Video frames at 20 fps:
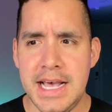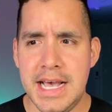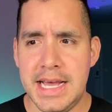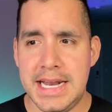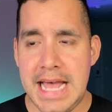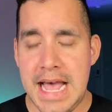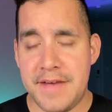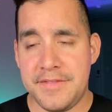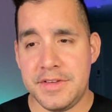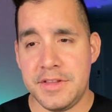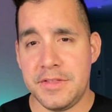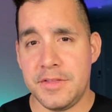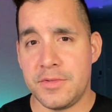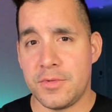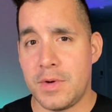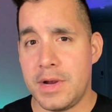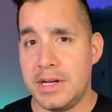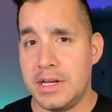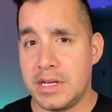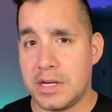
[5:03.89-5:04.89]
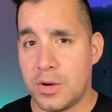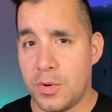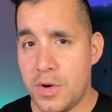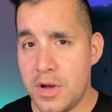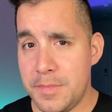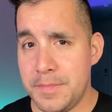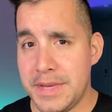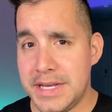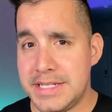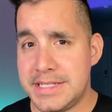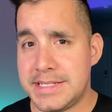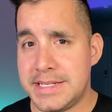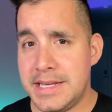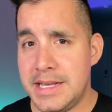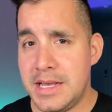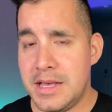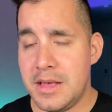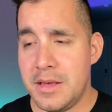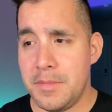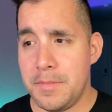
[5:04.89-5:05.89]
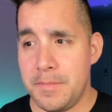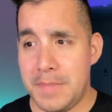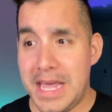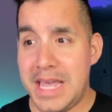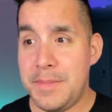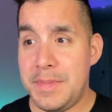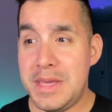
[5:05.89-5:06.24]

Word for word: and having the right equipment may